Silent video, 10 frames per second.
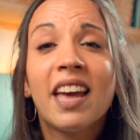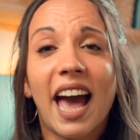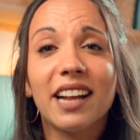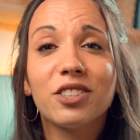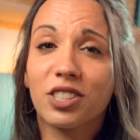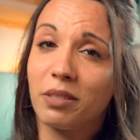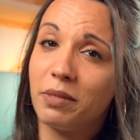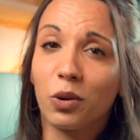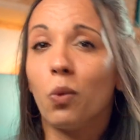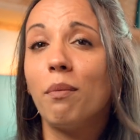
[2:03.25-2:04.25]
And just to
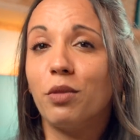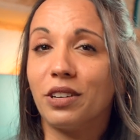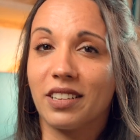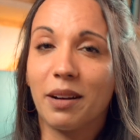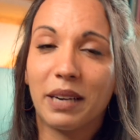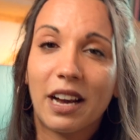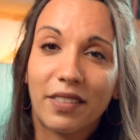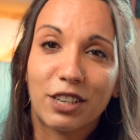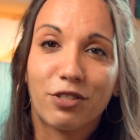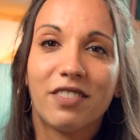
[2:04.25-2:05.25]
milk one more example out of
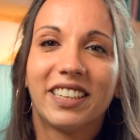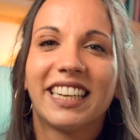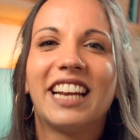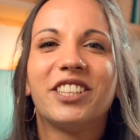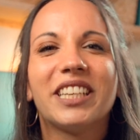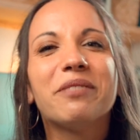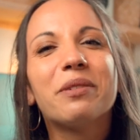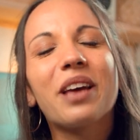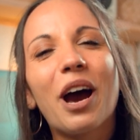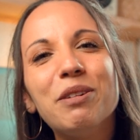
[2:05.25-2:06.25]
that driving analogy,
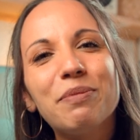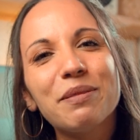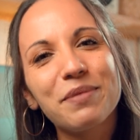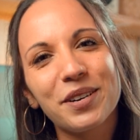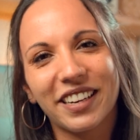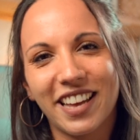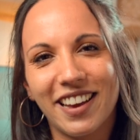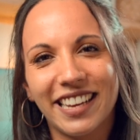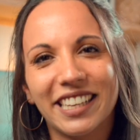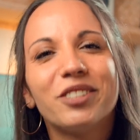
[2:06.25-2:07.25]
with open book
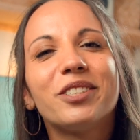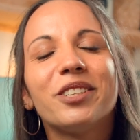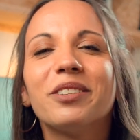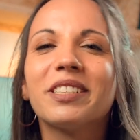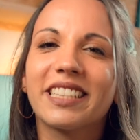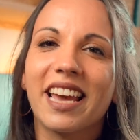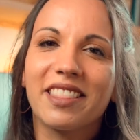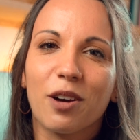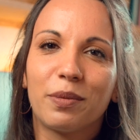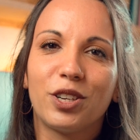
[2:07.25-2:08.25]
learning, students get
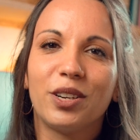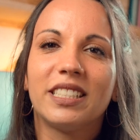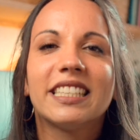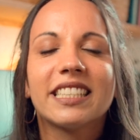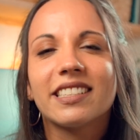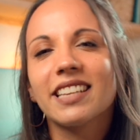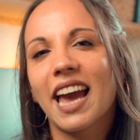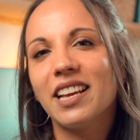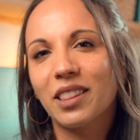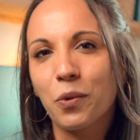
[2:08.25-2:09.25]
the opportunity to
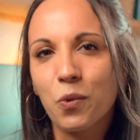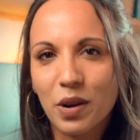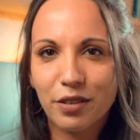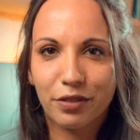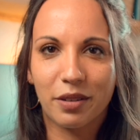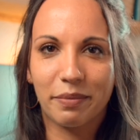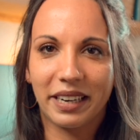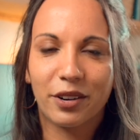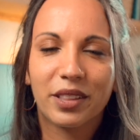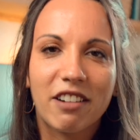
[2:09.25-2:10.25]
take the wheel for a
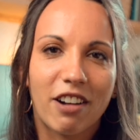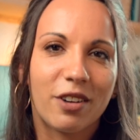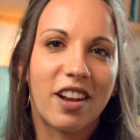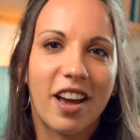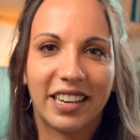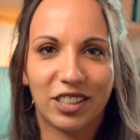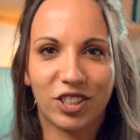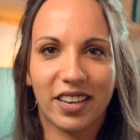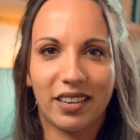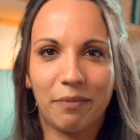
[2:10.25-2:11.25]
minute on their own learning
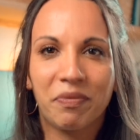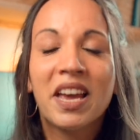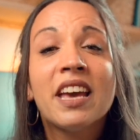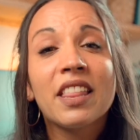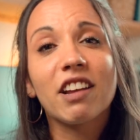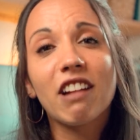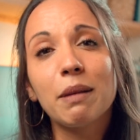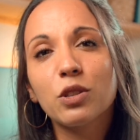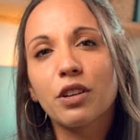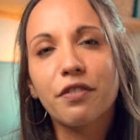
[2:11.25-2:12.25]
journey. They're
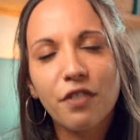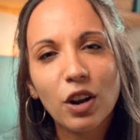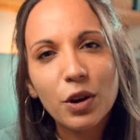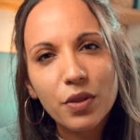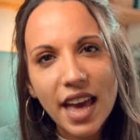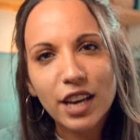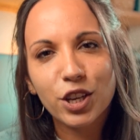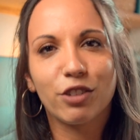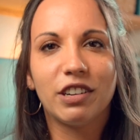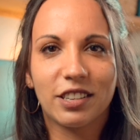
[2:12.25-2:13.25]
able to follow their
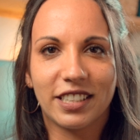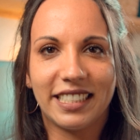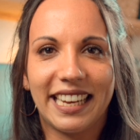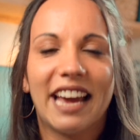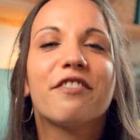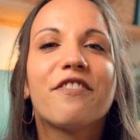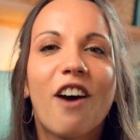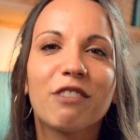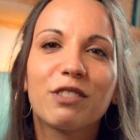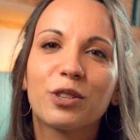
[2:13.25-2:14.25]
curiosity and
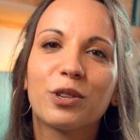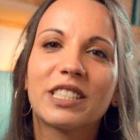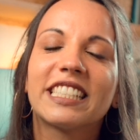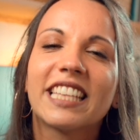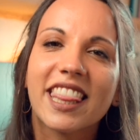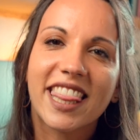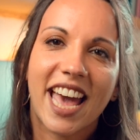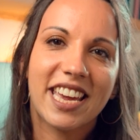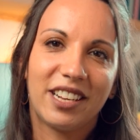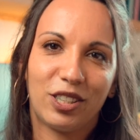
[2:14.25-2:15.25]
find resources that
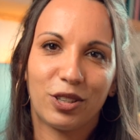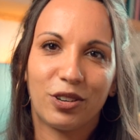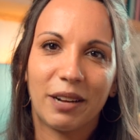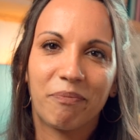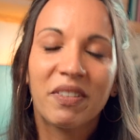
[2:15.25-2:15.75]
they enjoy.